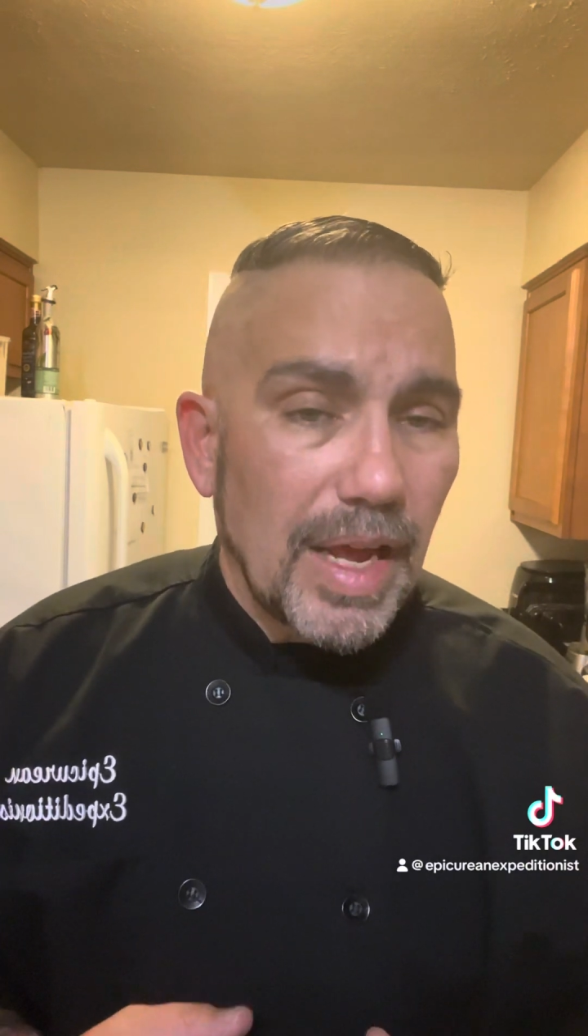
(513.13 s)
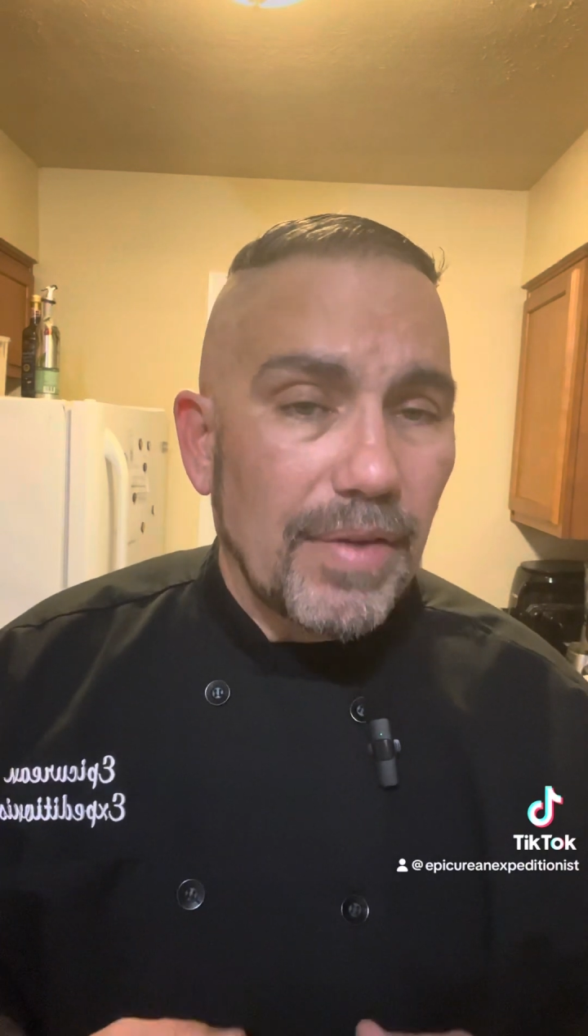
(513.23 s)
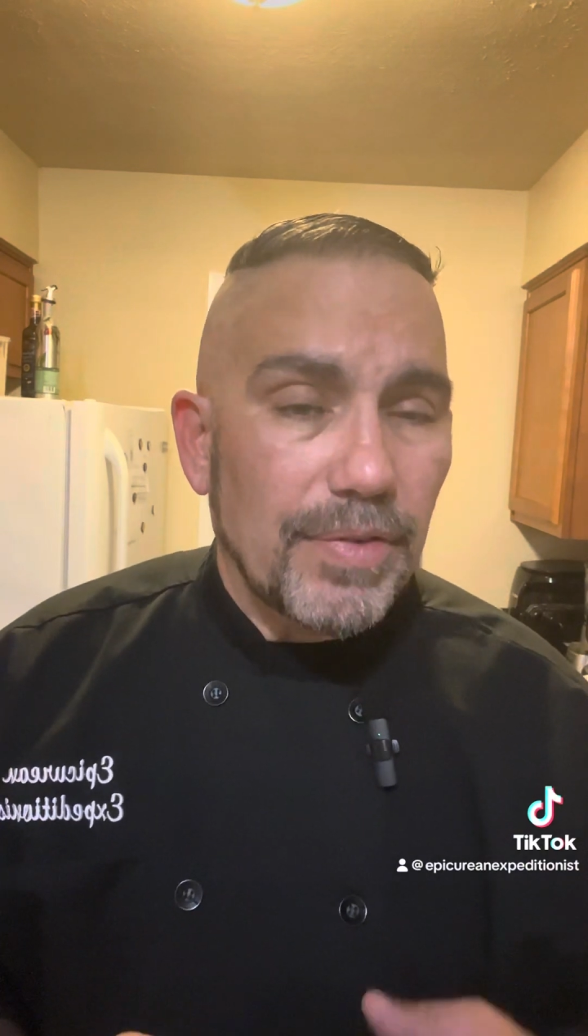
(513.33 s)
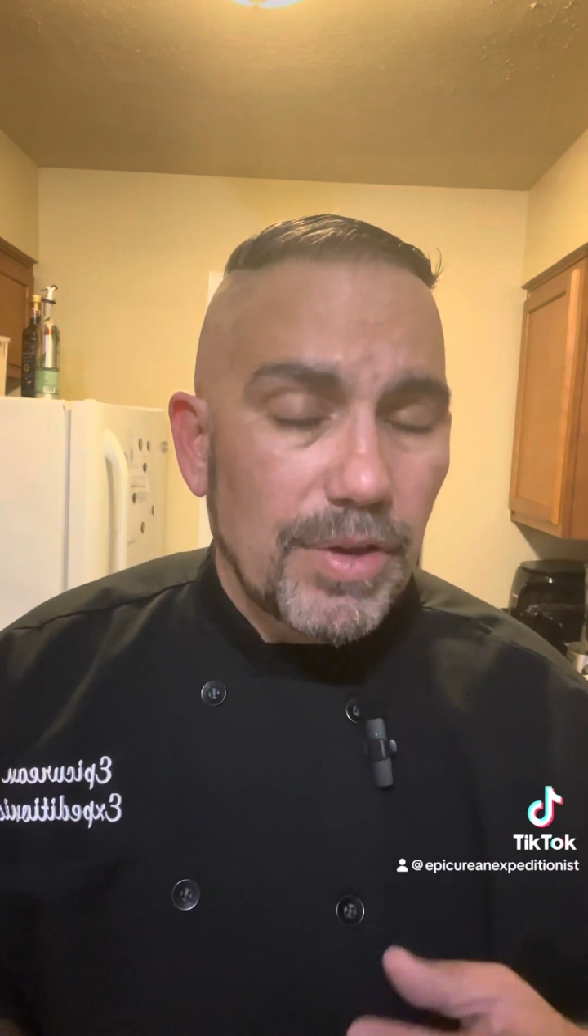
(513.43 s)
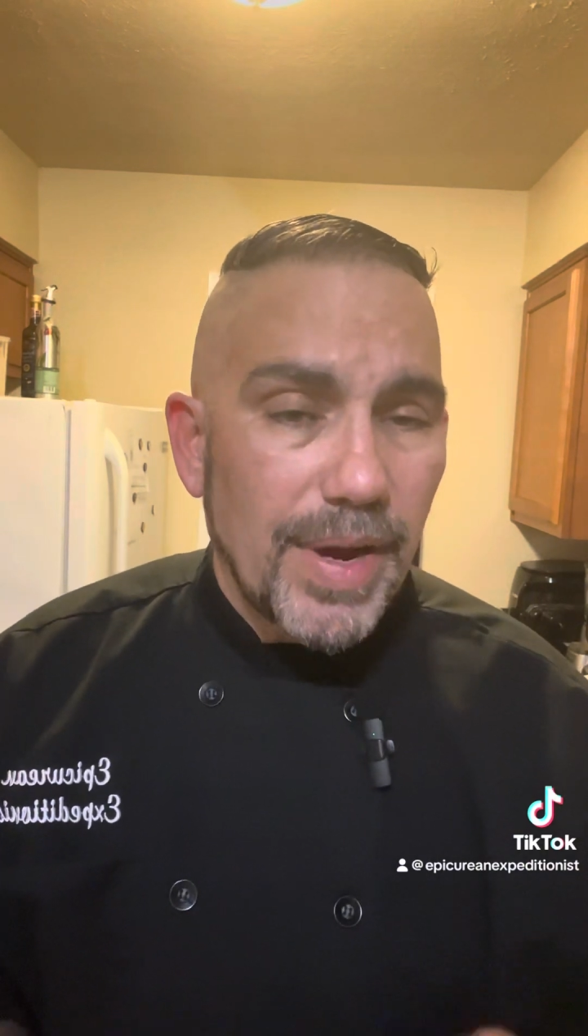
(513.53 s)

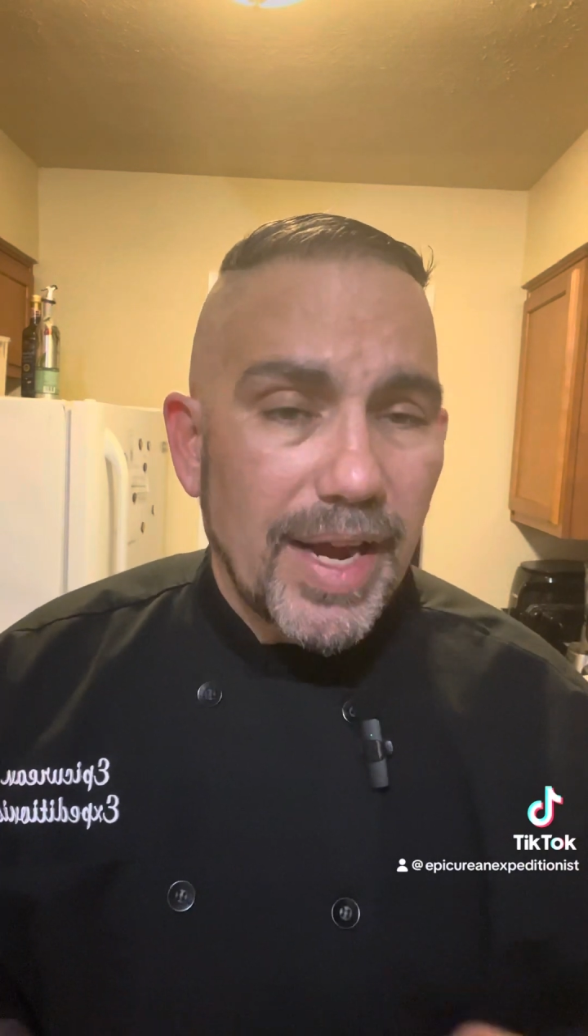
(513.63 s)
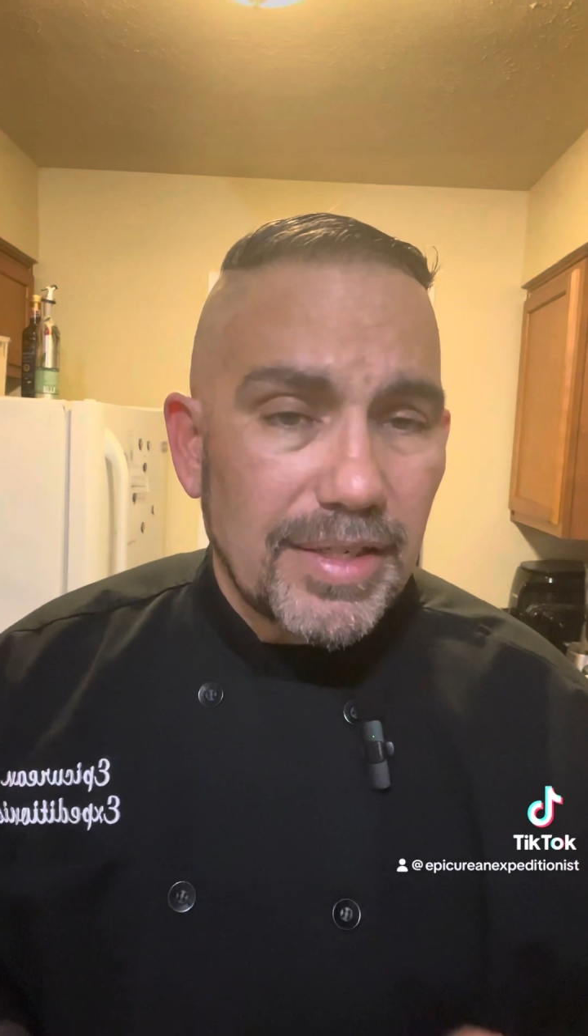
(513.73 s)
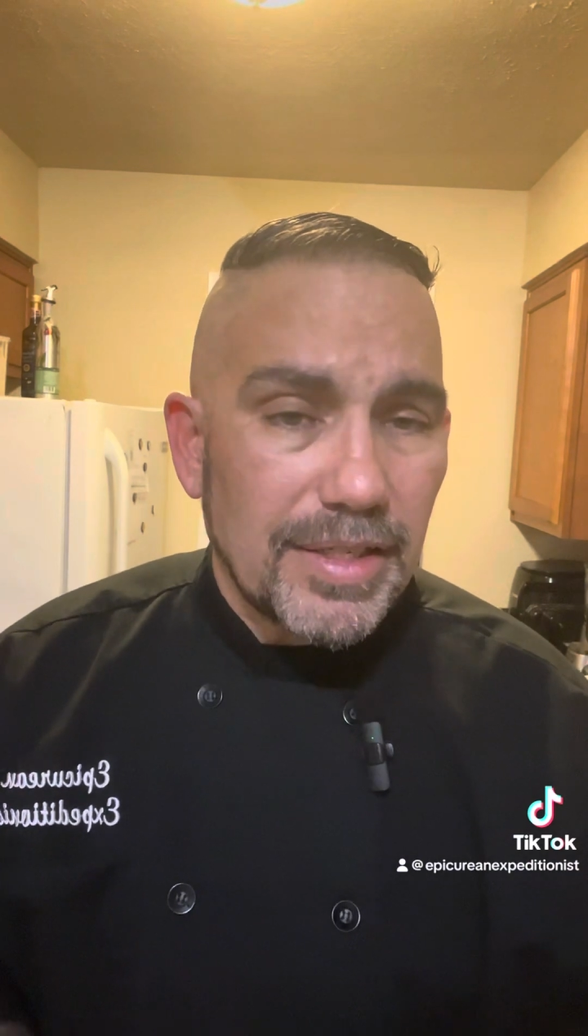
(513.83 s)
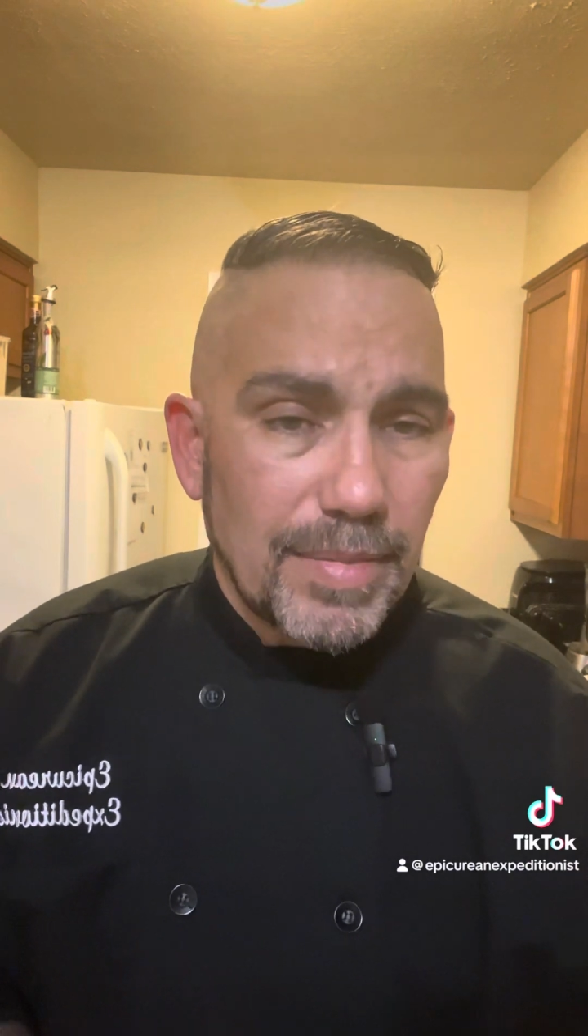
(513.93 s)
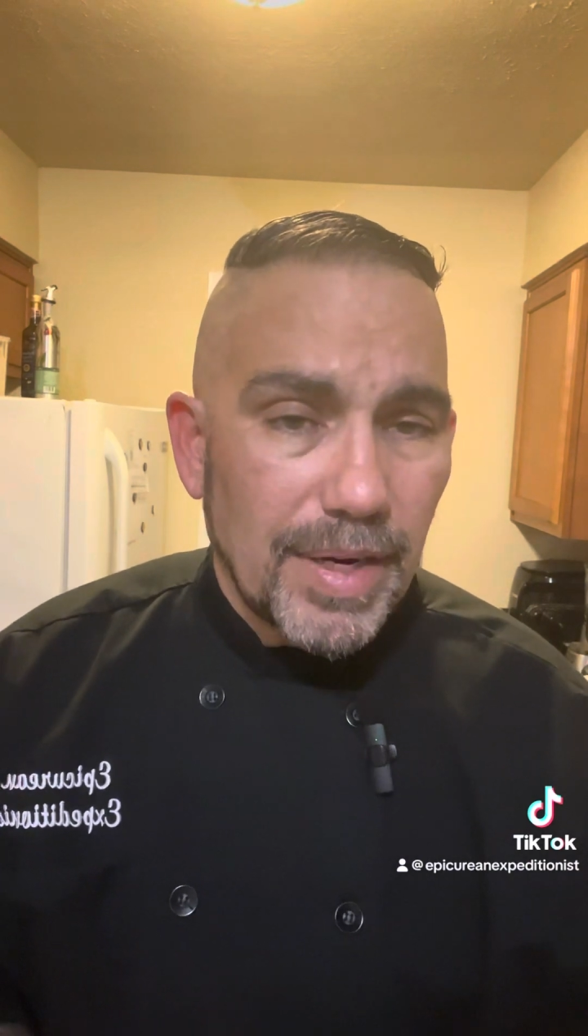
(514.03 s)
if you ask somebody